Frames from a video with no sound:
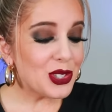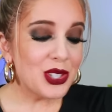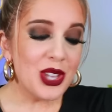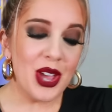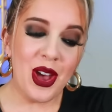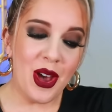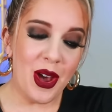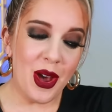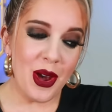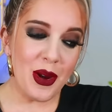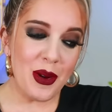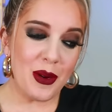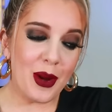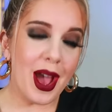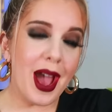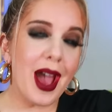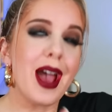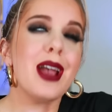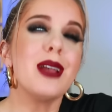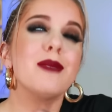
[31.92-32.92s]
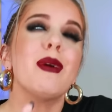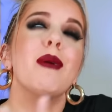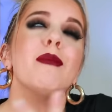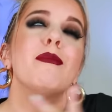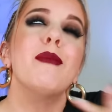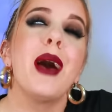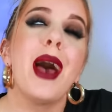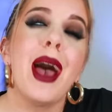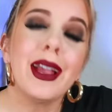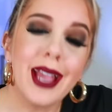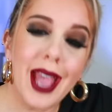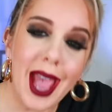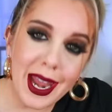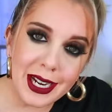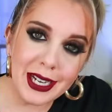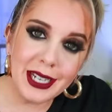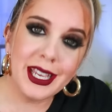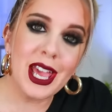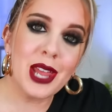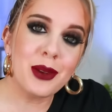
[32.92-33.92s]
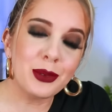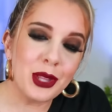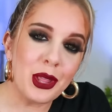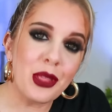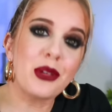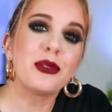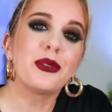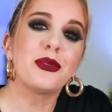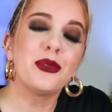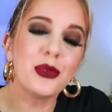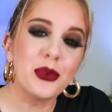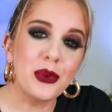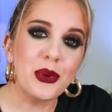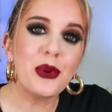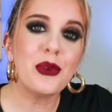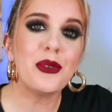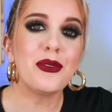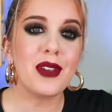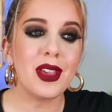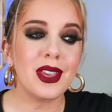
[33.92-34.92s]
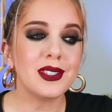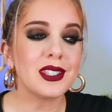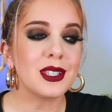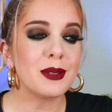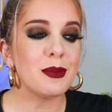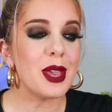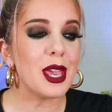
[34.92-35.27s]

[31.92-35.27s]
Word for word: so I'm back at it again with another full face of